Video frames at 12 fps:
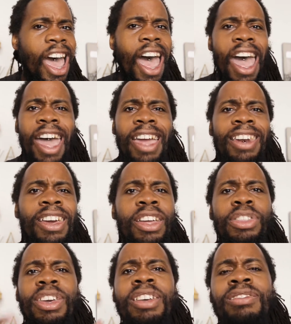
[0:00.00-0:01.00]
And
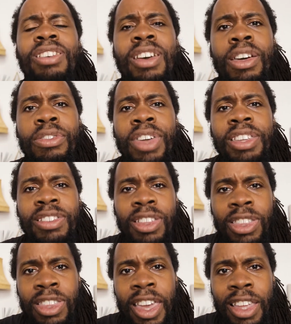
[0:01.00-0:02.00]
these are
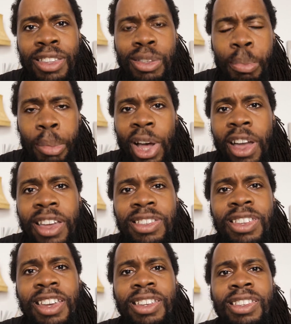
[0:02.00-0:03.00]
things,
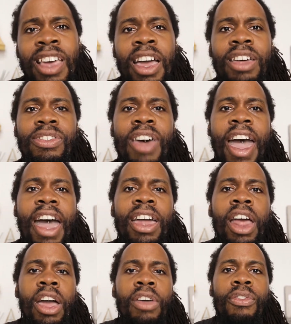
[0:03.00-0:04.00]
biases that